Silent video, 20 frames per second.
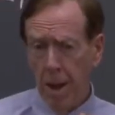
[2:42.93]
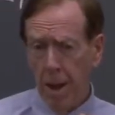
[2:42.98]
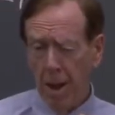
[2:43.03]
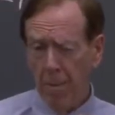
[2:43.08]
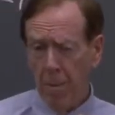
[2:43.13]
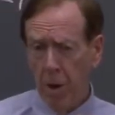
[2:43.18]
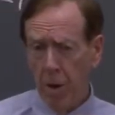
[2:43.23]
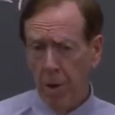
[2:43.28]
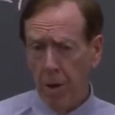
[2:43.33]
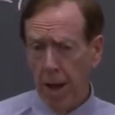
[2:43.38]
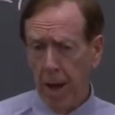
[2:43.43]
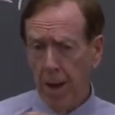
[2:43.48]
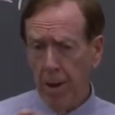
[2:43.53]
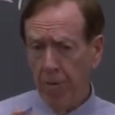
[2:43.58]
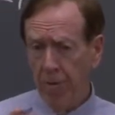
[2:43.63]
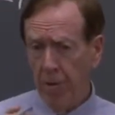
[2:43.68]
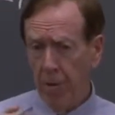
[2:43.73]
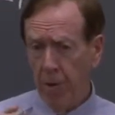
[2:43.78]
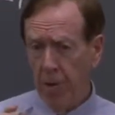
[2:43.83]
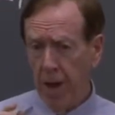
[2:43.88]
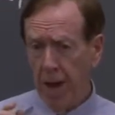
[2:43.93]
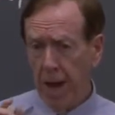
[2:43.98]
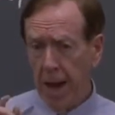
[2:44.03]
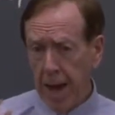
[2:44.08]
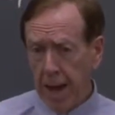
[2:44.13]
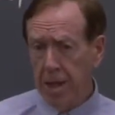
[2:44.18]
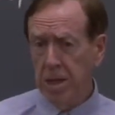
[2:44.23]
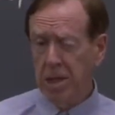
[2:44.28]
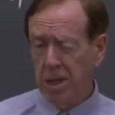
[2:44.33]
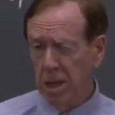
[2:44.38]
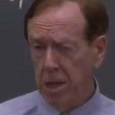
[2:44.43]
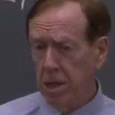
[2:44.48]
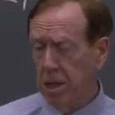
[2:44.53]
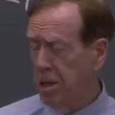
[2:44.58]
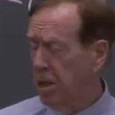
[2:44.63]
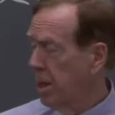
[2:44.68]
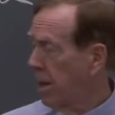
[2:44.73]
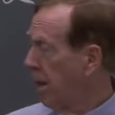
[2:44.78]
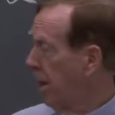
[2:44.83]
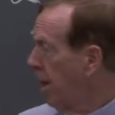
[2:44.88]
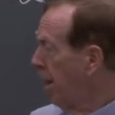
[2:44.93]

I'm looking for the x's